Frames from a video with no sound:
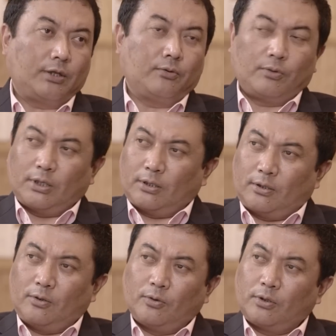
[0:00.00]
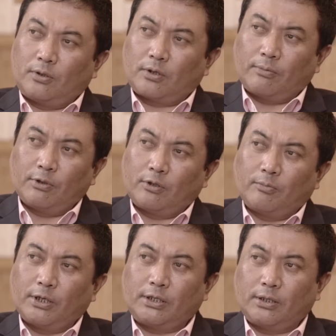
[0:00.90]
you that don't travel too
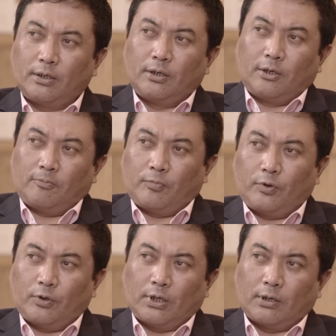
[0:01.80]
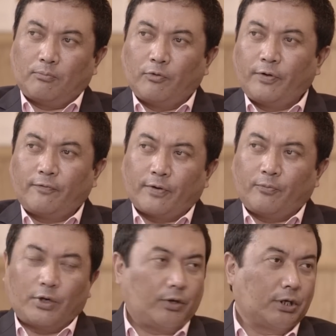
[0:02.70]
much. You are moving from
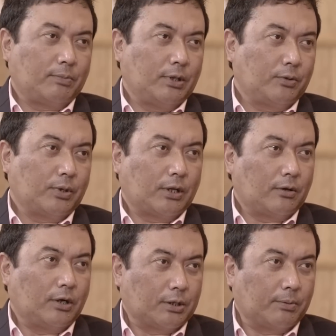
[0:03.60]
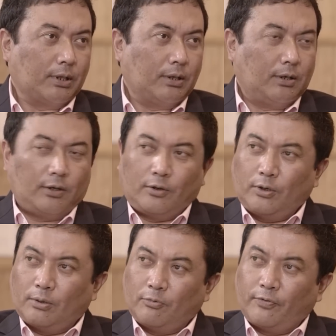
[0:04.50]
one hospital to another hospital.
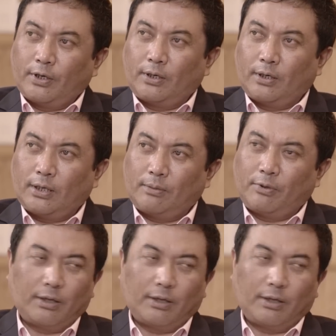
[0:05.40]
You are moving, helping